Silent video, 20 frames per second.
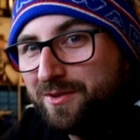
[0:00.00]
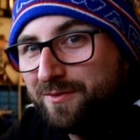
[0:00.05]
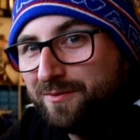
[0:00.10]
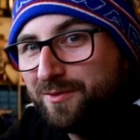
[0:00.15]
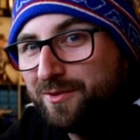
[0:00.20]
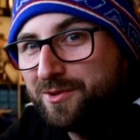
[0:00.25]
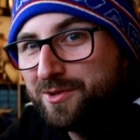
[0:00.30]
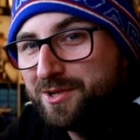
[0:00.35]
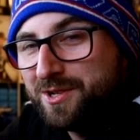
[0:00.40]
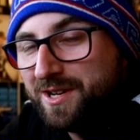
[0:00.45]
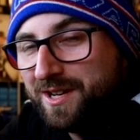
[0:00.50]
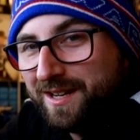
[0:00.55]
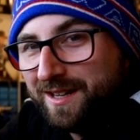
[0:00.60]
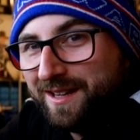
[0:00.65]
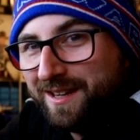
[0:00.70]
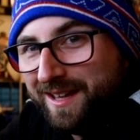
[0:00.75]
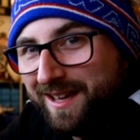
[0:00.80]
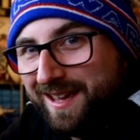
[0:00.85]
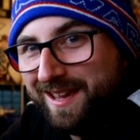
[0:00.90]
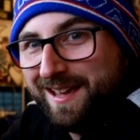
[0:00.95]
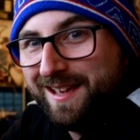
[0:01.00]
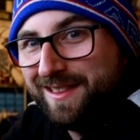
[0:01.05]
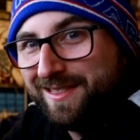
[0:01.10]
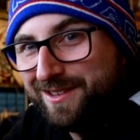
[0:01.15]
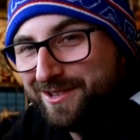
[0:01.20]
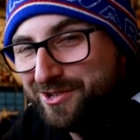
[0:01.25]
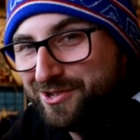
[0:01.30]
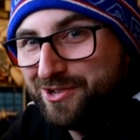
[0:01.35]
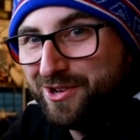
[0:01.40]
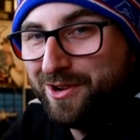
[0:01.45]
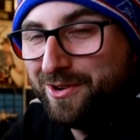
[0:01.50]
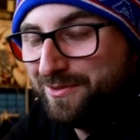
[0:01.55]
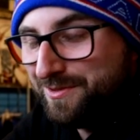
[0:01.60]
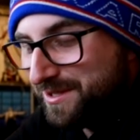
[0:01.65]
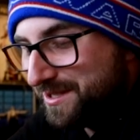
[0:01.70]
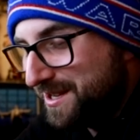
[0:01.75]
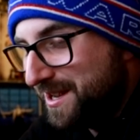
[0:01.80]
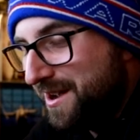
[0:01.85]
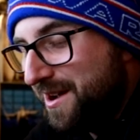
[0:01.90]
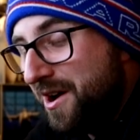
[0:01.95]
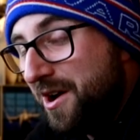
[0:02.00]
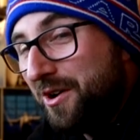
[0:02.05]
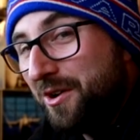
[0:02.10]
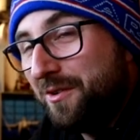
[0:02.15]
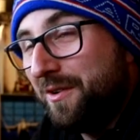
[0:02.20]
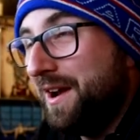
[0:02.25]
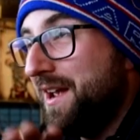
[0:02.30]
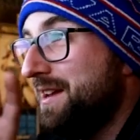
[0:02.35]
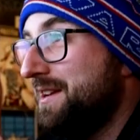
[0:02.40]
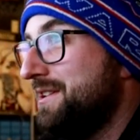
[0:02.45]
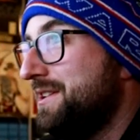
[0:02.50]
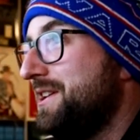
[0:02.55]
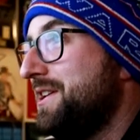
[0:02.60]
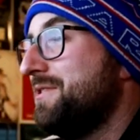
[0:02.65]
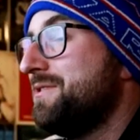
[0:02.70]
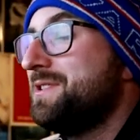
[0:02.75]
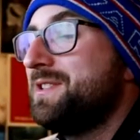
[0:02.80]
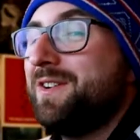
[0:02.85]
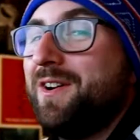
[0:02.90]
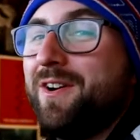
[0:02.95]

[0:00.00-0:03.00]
unfortunately, in the show's grandiose